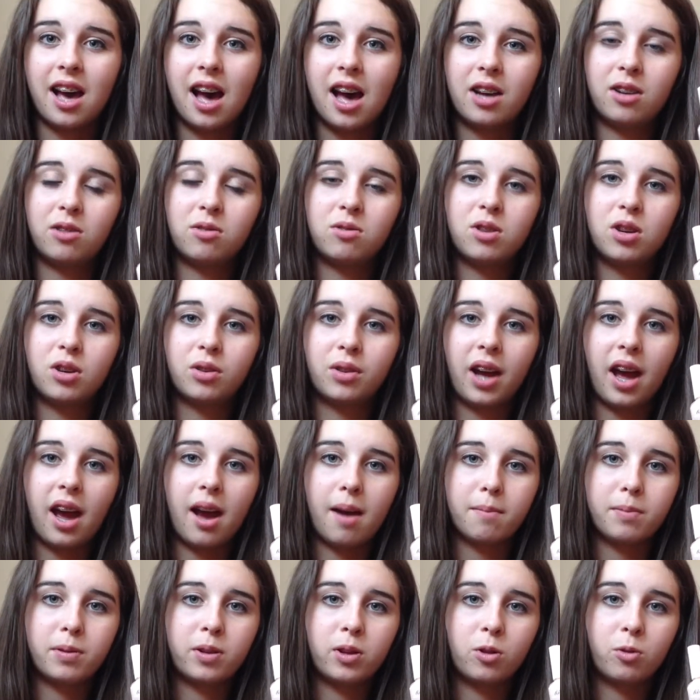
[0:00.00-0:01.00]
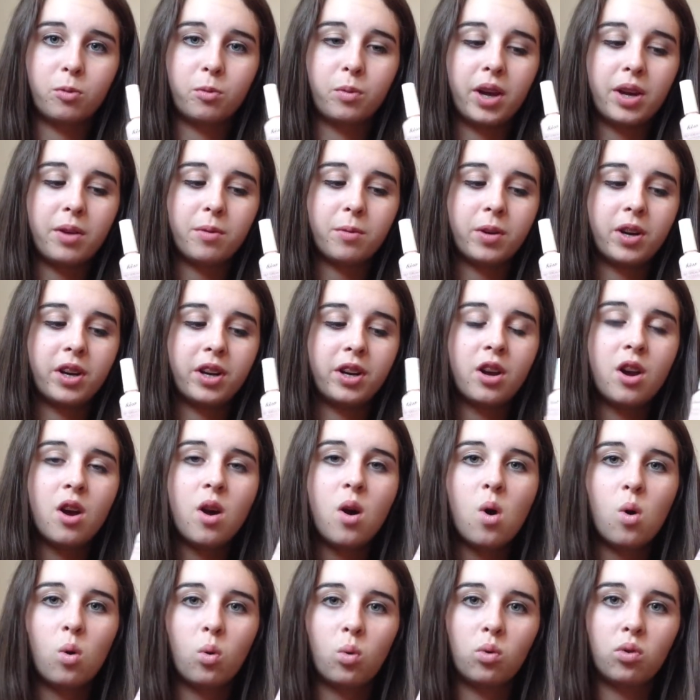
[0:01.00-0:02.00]
I don't know what happened to the white one
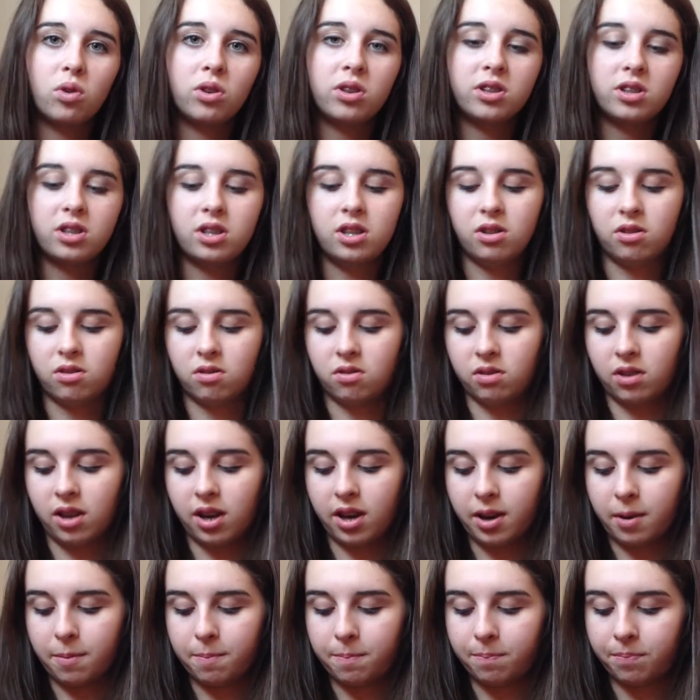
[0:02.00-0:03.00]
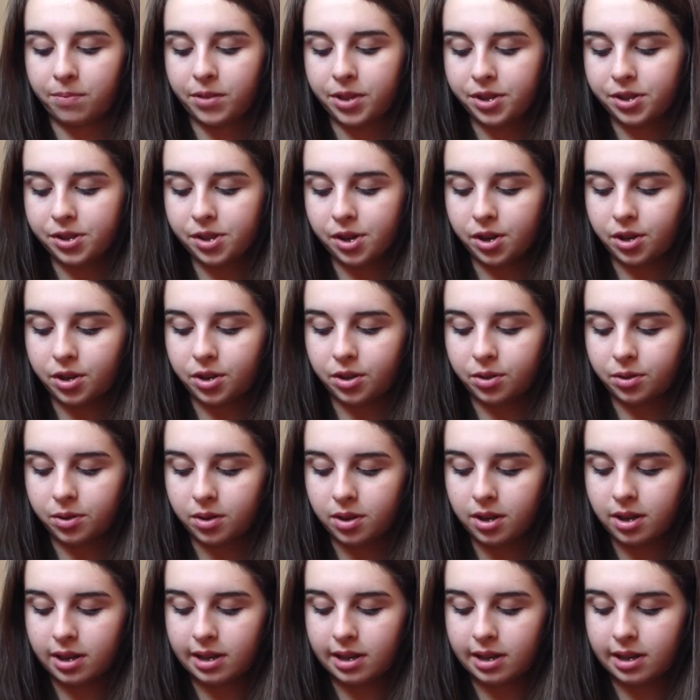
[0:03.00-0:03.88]
or the see-through layer. So,